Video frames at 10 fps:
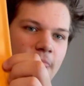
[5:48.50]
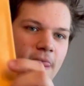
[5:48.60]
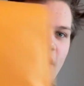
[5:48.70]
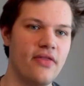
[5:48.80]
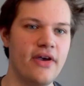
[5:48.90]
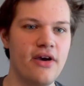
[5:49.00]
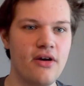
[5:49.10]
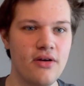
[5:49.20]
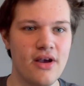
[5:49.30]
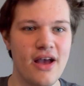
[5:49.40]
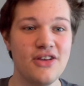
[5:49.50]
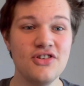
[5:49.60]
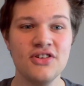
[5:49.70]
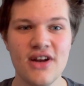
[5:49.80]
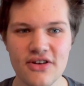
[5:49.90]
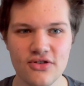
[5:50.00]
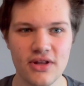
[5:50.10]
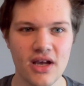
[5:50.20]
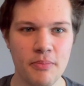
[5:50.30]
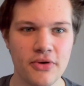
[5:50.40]
and there. It's just an extra
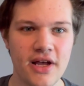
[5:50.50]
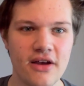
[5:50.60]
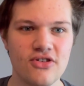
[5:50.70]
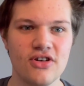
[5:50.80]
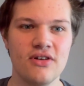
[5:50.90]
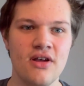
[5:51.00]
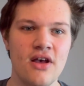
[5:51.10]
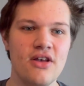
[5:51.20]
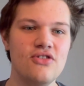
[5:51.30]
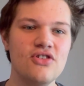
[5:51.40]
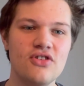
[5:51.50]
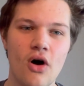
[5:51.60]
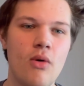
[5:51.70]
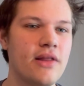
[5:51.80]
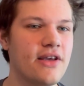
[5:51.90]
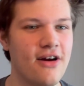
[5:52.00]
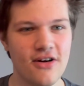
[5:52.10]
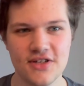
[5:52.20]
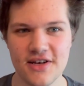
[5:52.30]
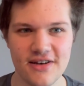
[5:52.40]
thing of protection. Just don't want the
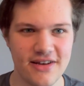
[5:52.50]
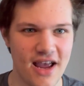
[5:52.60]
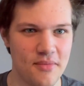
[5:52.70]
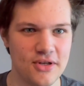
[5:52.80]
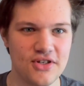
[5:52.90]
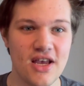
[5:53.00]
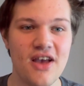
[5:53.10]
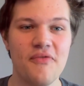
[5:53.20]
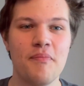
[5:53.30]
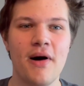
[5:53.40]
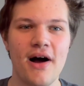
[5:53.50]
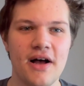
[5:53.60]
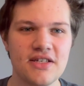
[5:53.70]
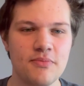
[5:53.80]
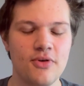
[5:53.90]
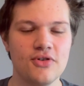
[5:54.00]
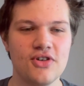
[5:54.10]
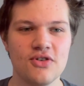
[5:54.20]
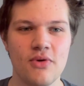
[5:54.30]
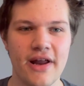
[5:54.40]
cards getting damaged if possible.
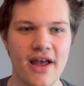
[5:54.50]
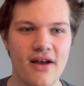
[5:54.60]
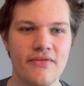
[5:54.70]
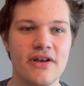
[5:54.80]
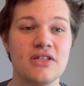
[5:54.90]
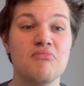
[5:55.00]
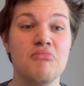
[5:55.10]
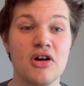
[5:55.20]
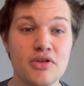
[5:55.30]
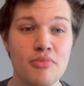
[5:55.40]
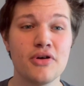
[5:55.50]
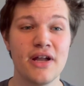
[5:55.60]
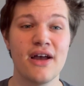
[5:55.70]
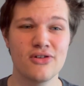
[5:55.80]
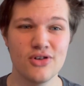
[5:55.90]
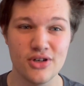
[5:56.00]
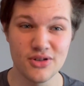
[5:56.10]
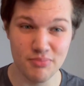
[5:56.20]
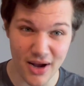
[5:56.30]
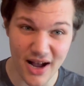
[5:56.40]
Just want to have as much protection
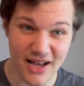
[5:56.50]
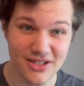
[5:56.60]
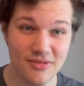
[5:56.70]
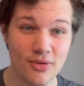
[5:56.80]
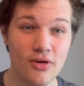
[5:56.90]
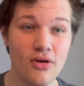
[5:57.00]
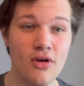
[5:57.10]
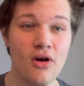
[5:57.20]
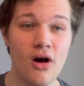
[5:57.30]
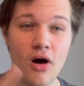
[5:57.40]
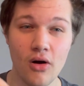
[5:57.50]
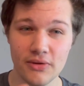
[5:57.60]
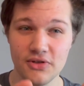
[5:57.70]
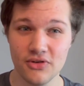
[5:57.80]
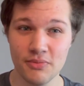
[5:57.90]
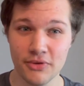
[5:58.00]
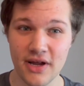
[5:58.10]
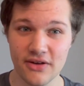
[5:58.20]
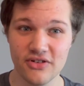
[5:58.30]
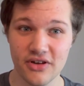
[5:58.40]
as possible. Always use
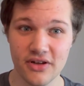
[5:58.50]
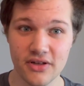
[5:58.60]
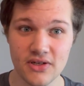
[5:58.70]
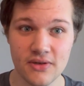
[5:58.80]
protection, kids.